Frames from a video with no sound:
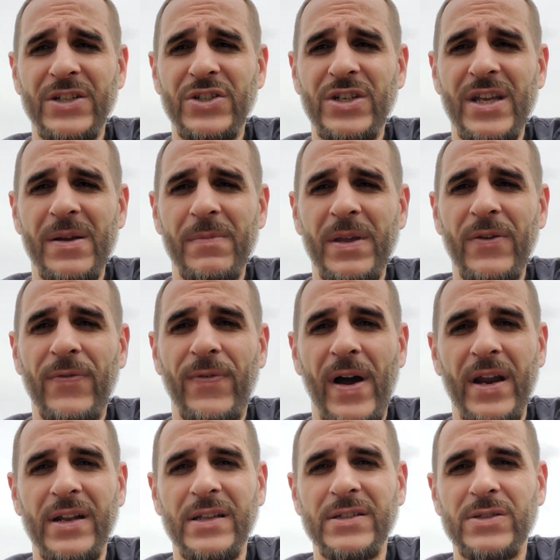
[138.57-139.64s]
GME
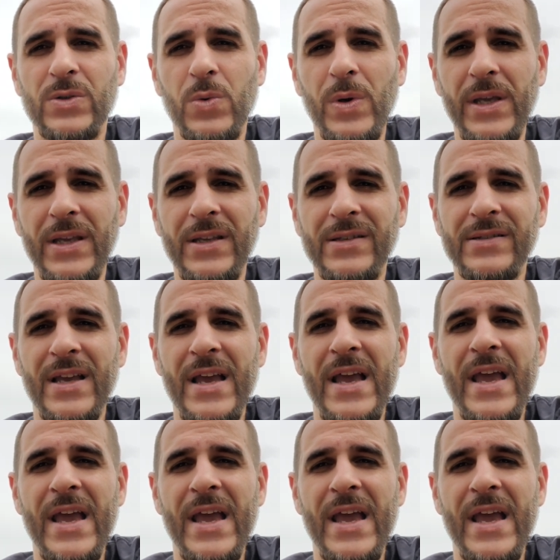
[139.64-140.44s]
finally squeeze,